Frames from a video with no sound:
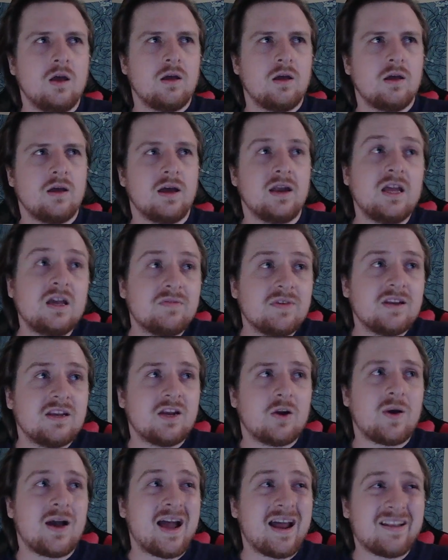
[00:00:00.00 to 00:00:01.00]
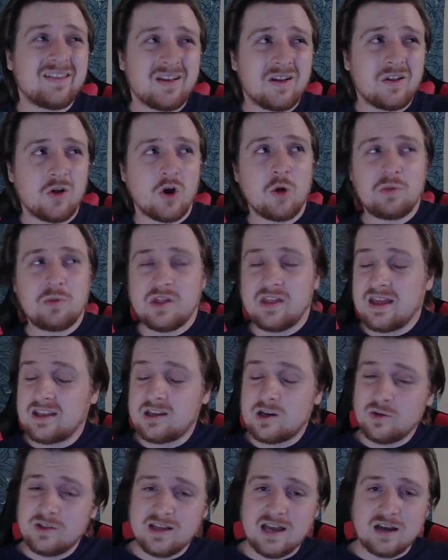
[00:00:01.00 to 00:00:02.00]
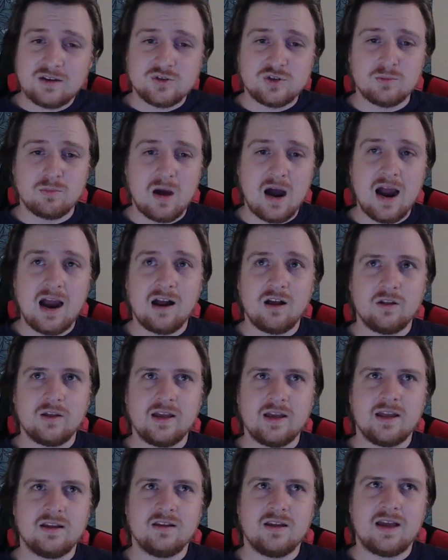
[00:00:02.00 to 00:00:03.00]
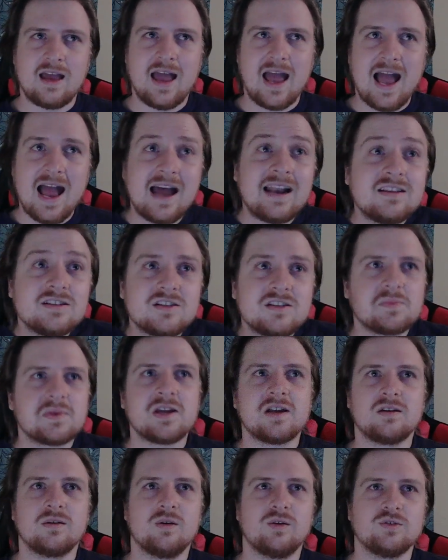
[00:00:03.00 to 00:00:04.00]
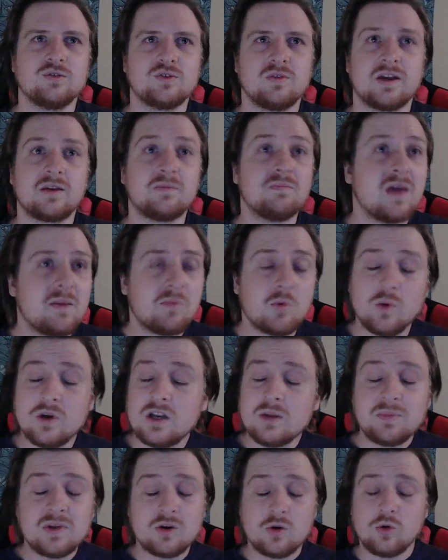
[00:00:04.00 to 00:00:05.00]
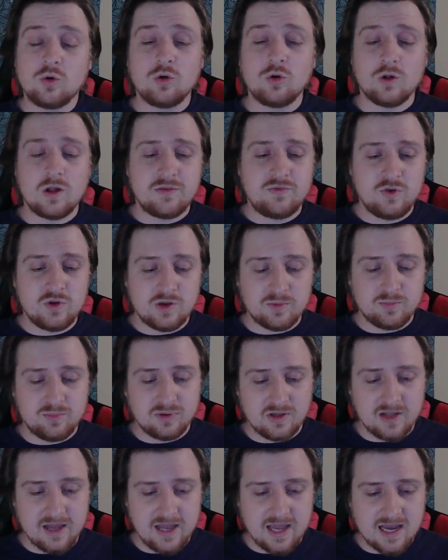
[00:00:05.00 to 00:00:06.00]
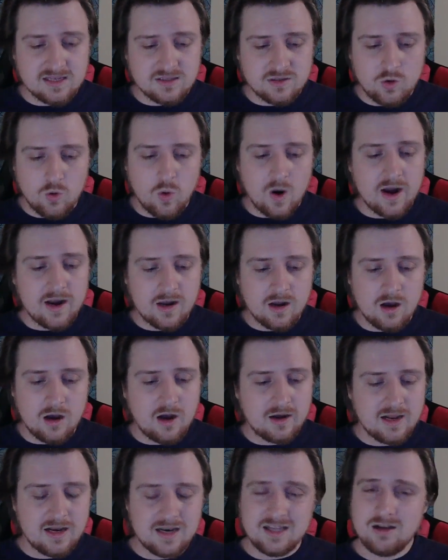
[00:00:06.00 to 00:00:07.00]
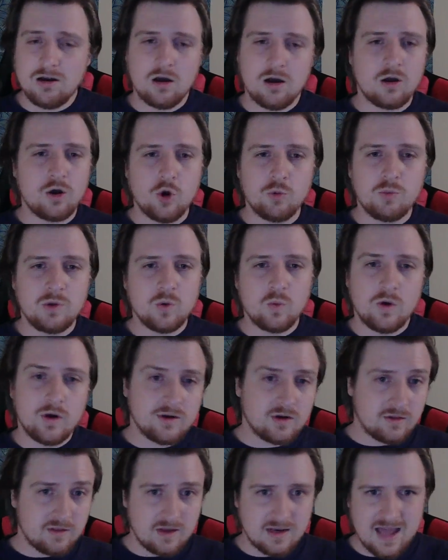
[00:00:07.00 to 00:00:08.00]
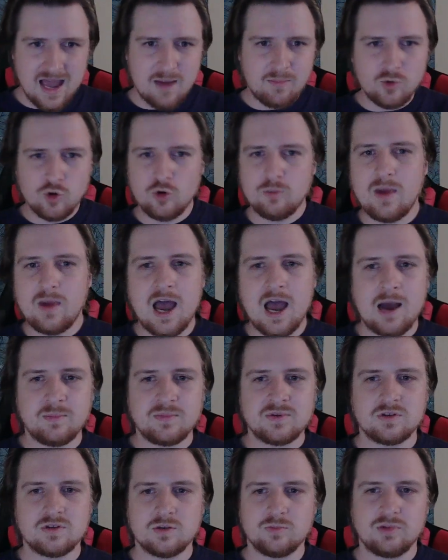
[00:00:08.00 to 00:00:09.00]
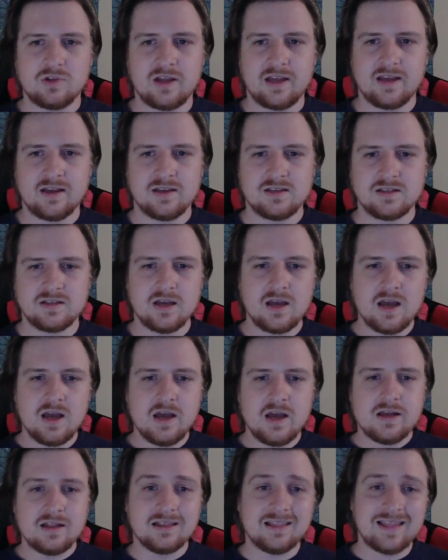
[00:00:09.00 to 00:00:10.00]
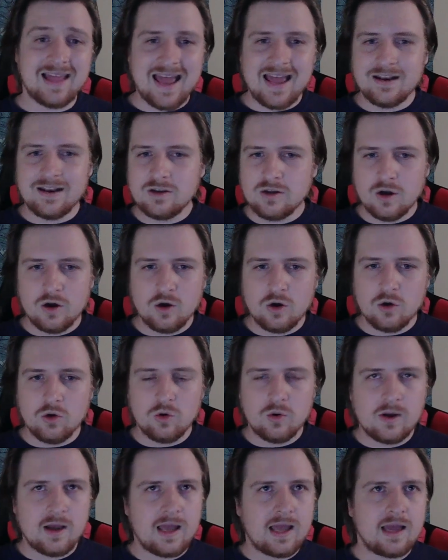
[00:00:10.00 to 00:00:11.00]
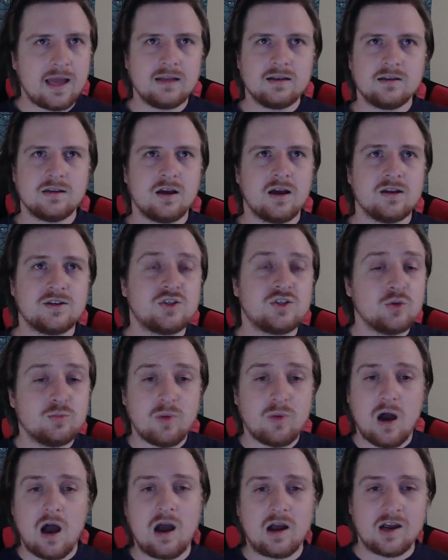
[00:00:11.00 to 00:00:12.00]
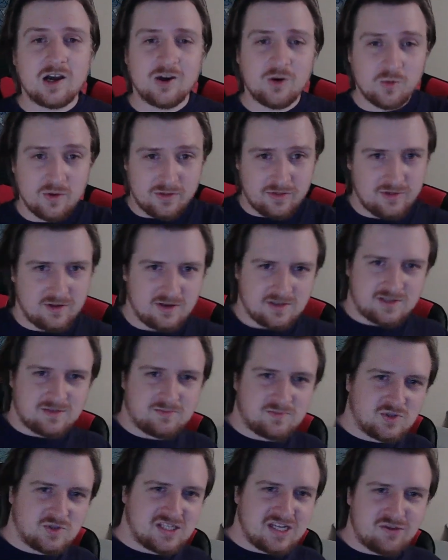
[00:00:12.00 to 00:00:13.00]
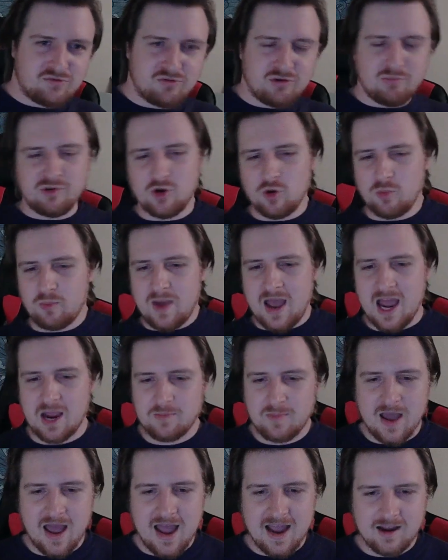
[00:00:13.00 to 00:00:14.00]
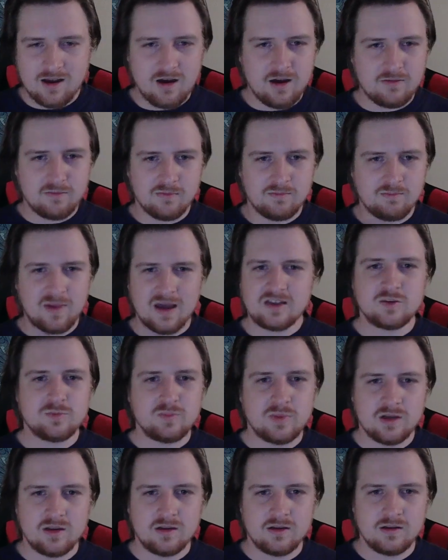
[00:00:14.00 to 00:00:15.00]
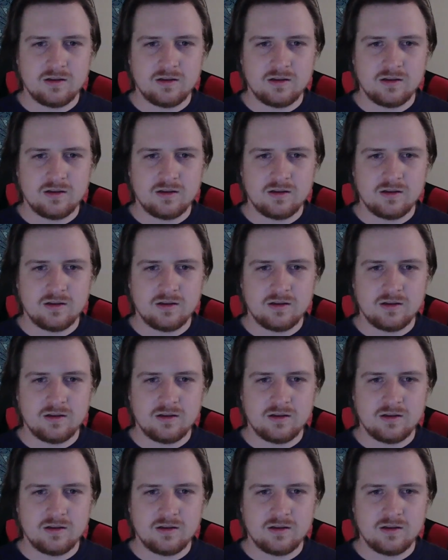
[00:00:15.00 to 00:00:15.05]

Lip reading: And even, I had a little hope that they'd go the extra mile and add some heroes. Like, maybe, wouldn't it be cool if you could play as Qui-Gon and young Obi-Wan on the Naboo maps, or play as Lando and Chewbacca with the C-3PO backpack on Bespin?